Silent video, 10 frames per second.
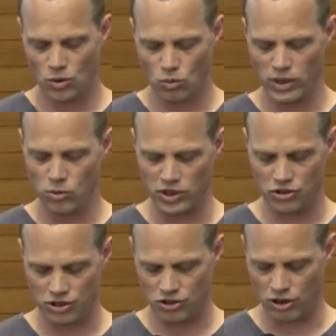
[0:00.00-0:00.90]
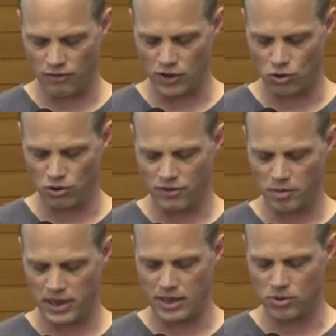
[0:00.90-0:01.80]
We wish to serve the good of the
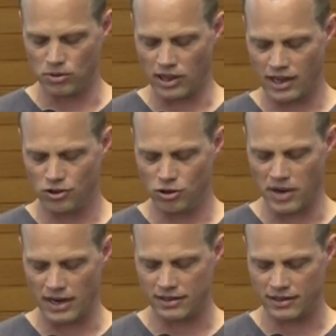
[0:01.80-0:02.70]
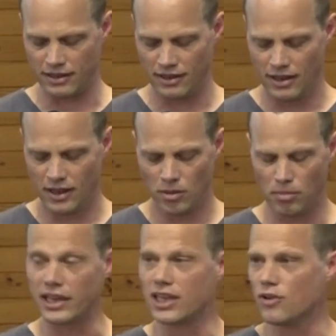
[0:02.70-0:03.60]
people and humanity
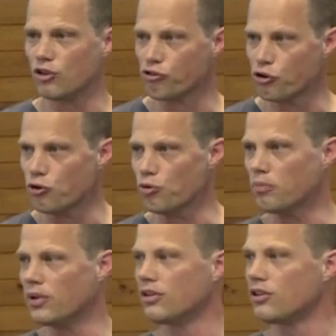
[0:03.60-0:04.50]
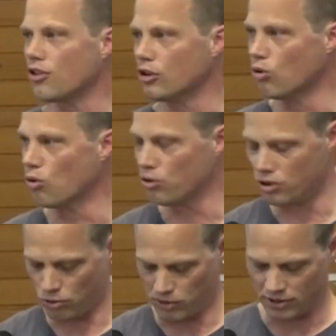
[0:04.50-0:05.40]
by giving room to the Lord
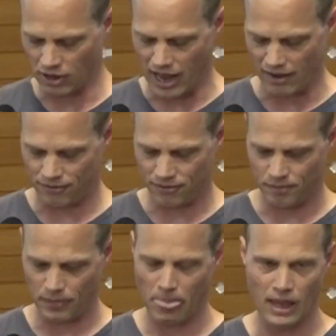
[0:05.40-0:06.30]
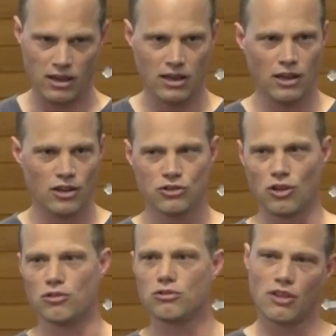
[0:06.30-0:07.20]
who is life."
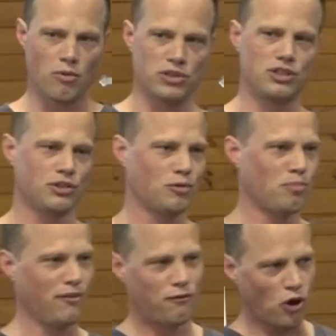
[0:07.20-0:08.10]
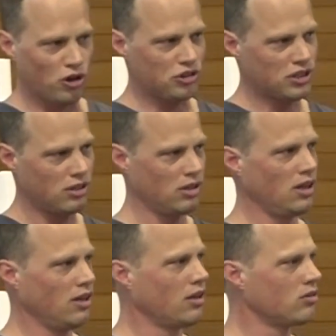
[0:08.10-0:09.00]
So that was my first
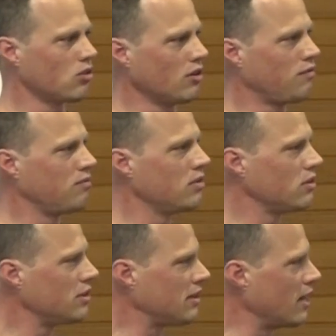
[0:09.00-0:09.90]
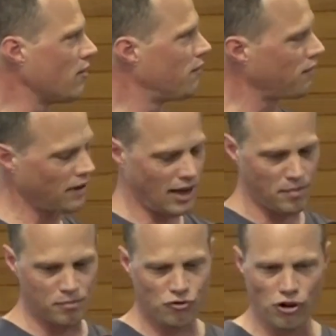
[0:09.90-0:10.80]
sort of set of
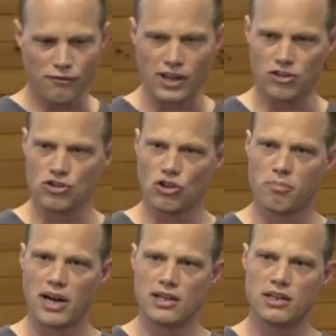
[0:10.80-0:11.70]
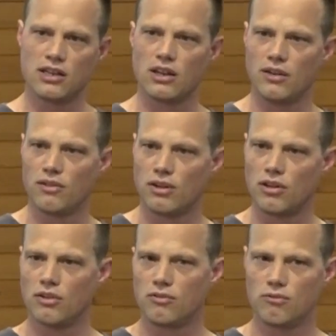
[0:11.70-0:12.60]
reflections on Benedict in the